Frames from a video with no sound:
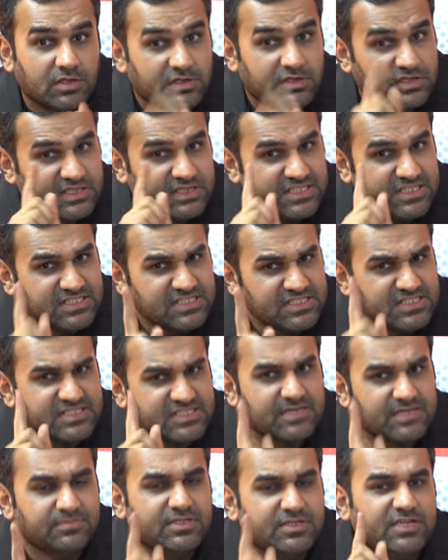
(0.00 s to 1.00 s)
This is
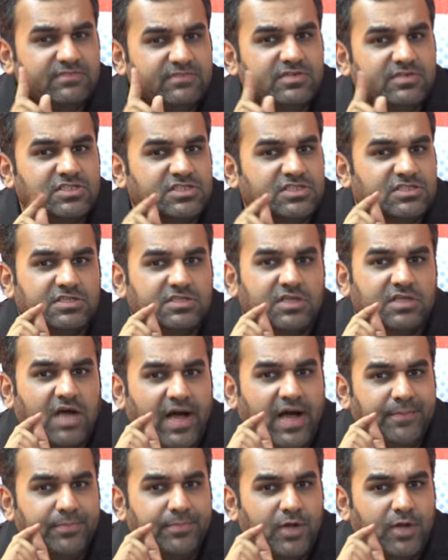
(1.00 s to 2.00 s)
something which
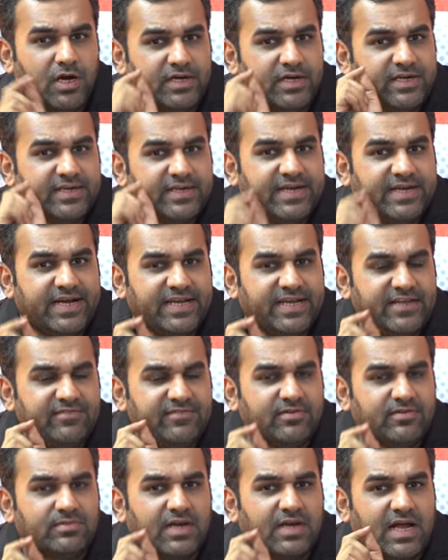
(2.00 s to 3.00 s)
I'm not getting
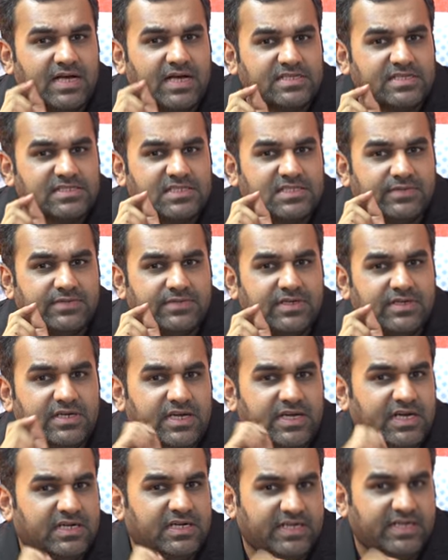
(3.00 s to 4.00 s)
from the last seven and
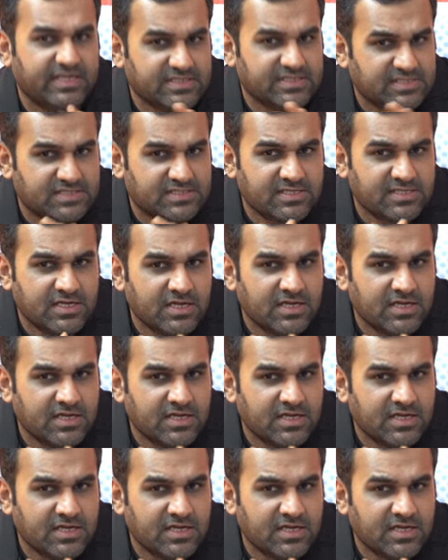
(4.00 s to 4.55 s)
eight days.